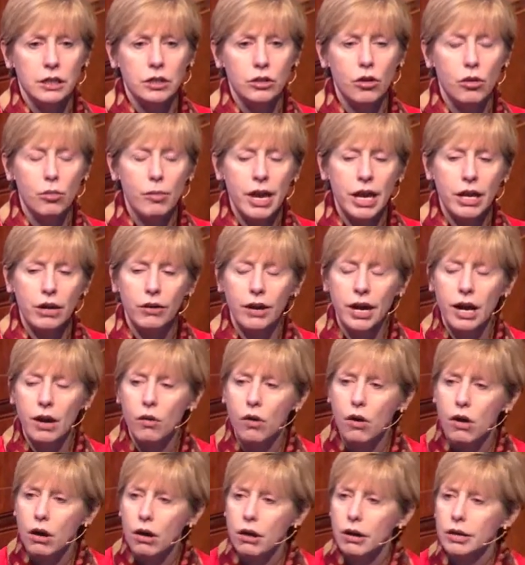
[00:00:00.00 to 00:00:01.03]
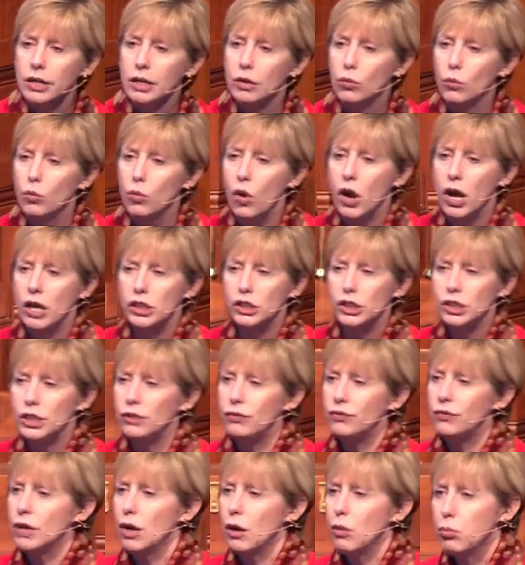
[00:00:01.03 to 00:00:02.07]
no matter how hard it was, she
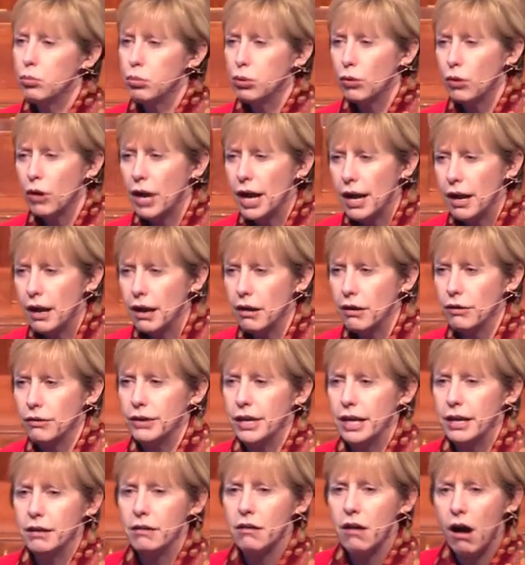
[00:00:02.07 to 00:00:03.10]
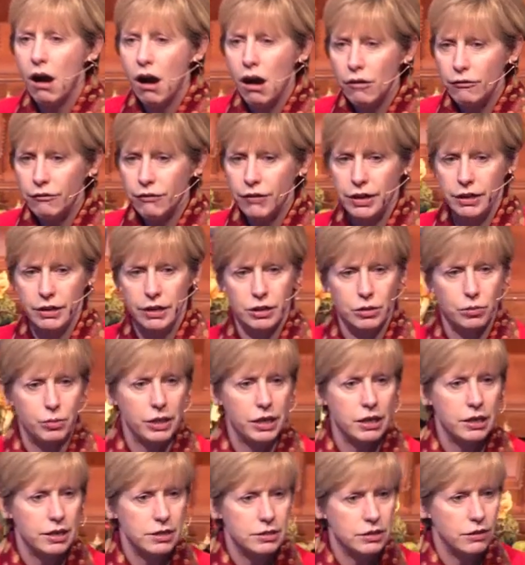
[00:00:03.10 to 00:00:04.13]
felt proud and confident
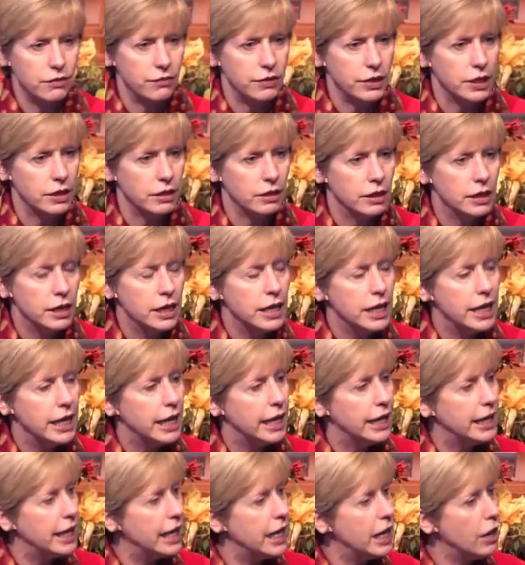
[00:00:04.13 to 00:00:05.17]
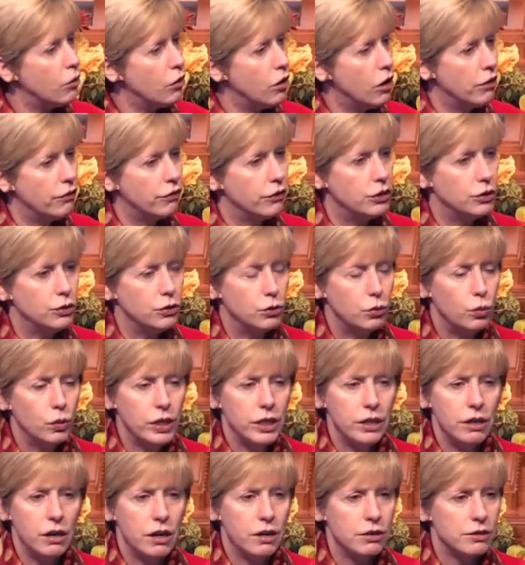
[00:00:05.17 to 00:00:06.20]
because of it. And how often do
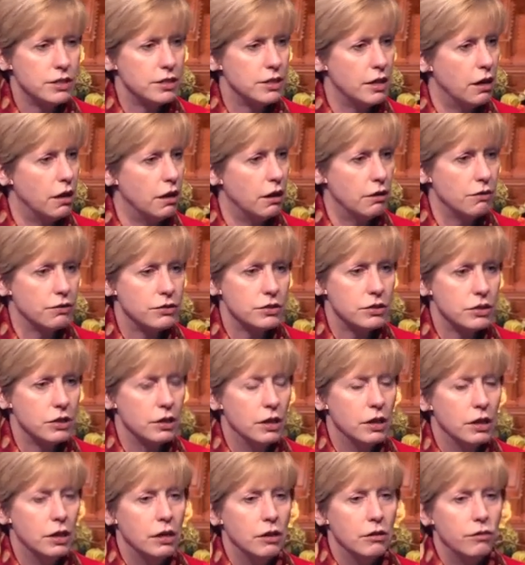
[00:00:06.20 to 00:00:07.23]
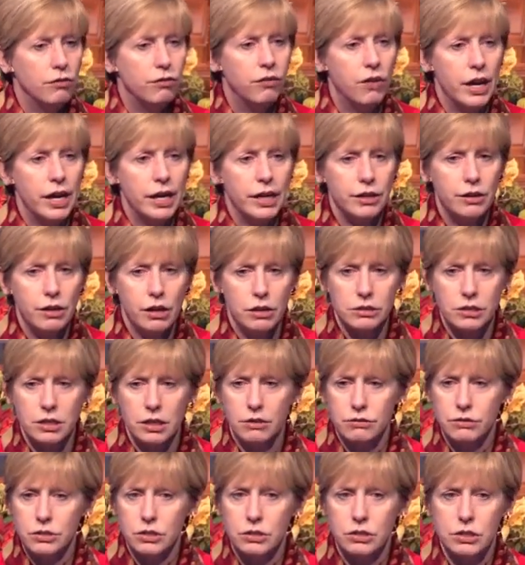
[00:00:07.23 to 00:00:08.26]
we ourselves find
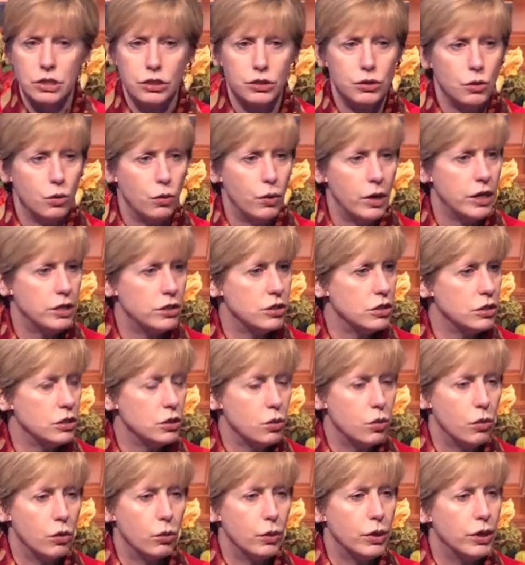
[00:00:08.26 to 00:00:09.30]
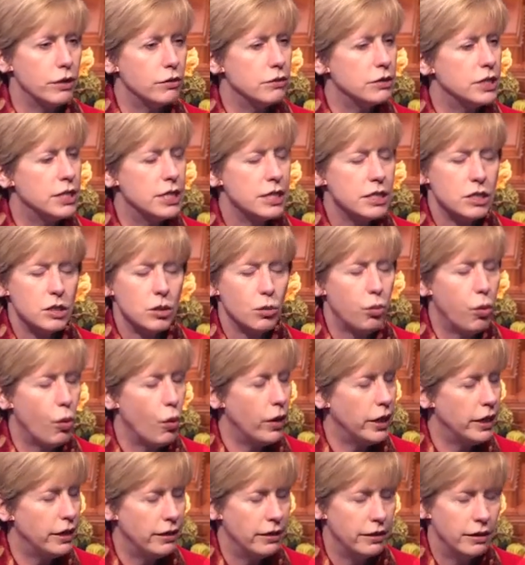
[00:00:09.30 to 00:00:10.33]
ourselves in situations where we are
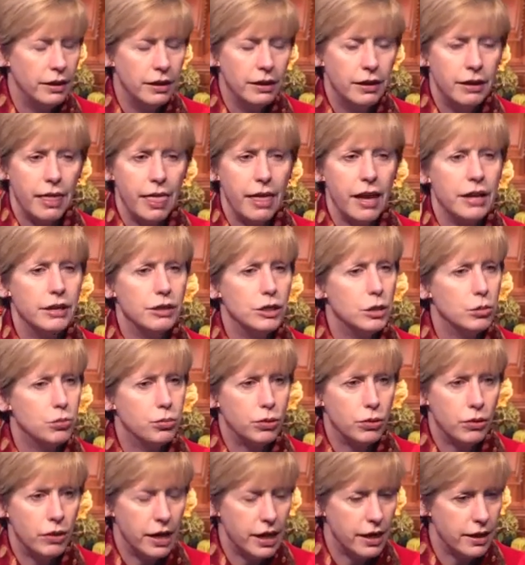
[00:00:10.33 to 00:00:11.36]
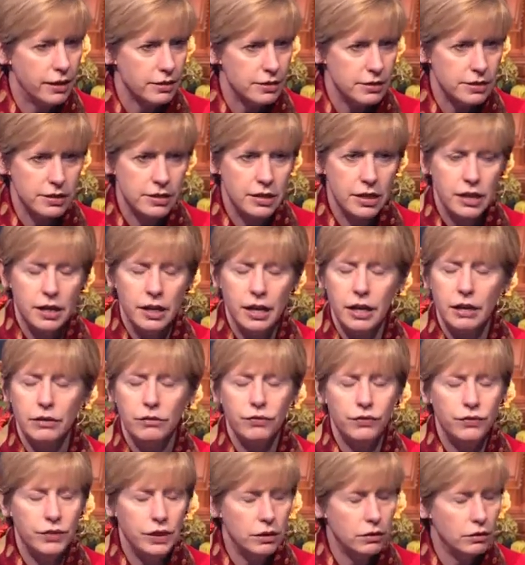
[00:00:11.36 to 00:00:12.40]
disappointed and depressed and
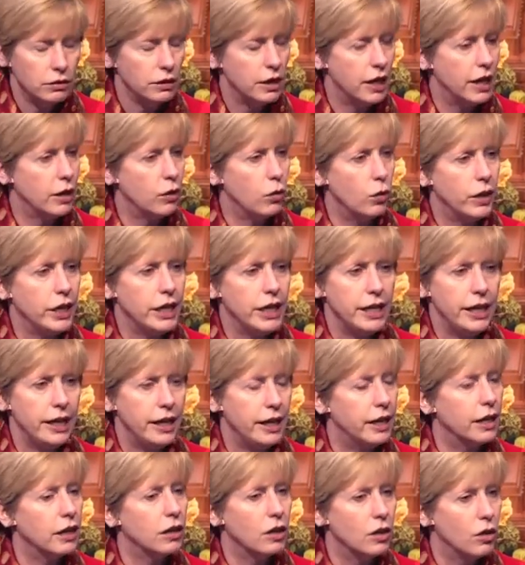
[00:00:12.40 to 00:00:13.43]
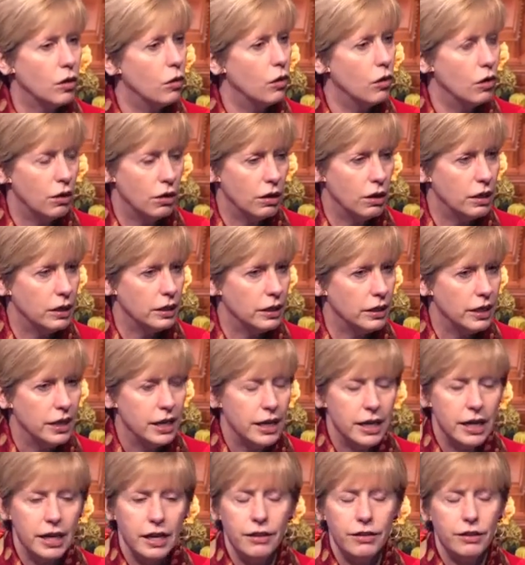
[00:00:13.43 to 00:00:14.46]
feel like we can't go on,
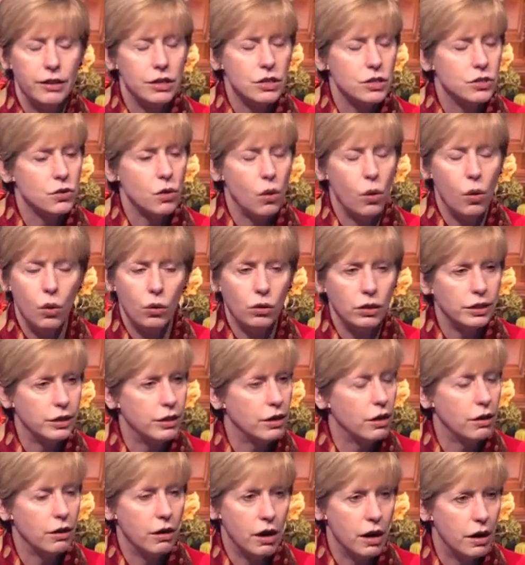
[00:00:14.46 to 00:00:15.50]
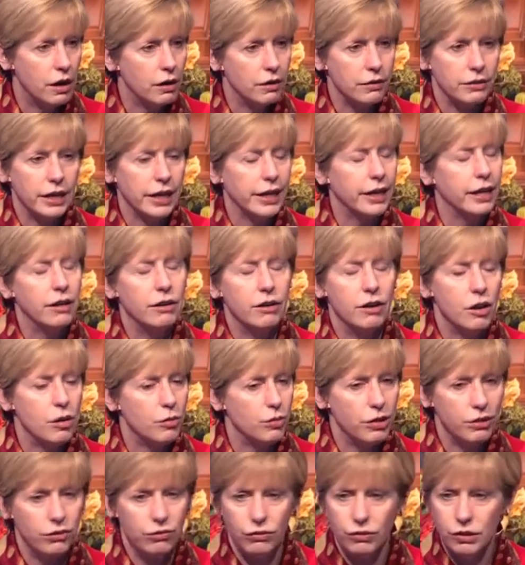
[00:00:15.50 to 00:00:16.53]
and there is a hole in our heart that cannot
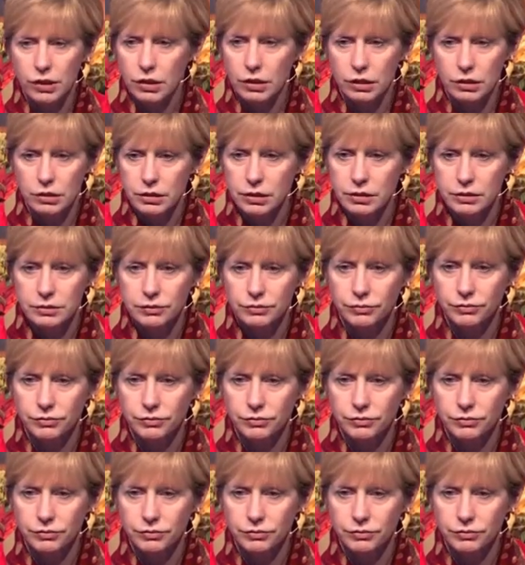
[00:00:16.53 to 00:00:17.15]
be filled?